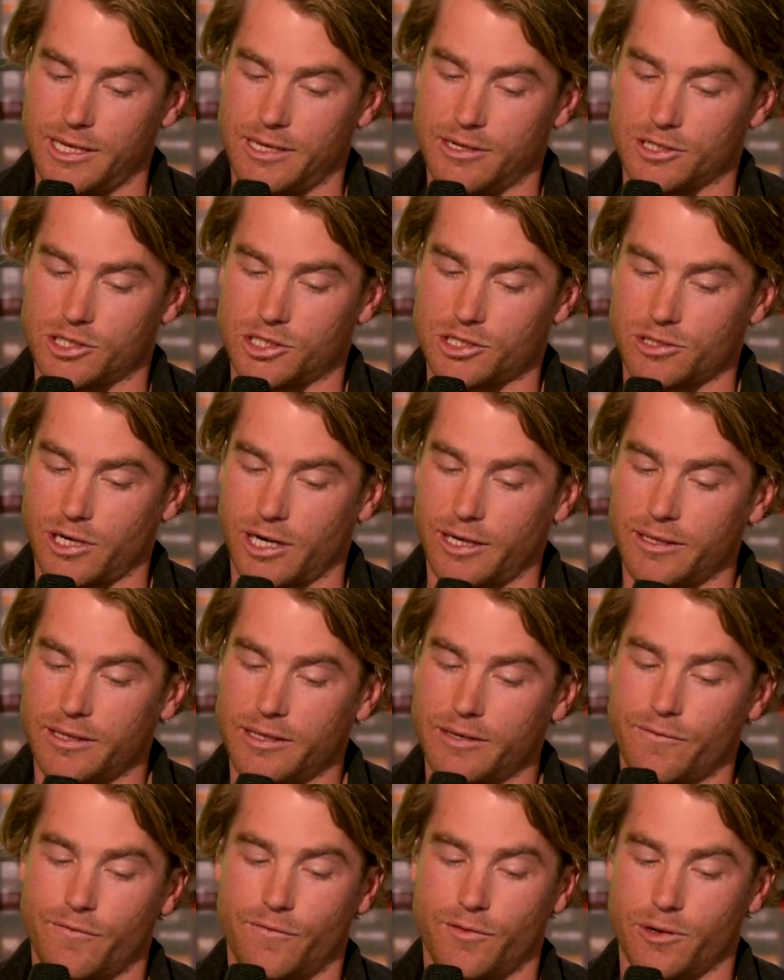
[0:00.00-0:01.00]
in
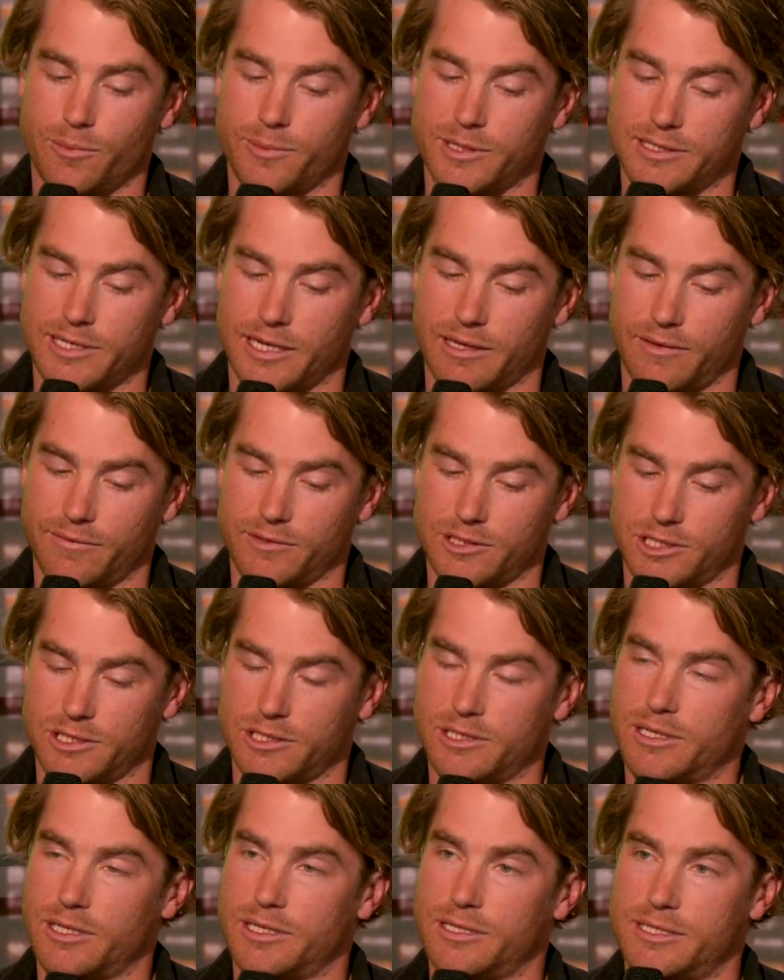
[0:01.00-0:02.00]
Australian film and
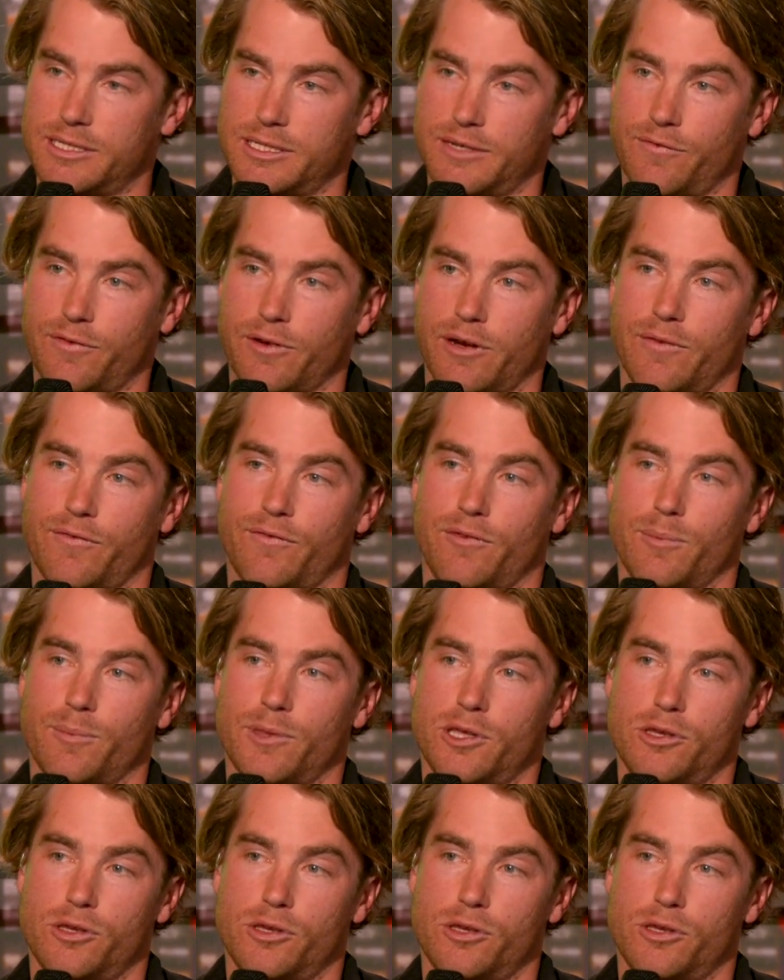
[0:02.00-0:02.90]
television differ from the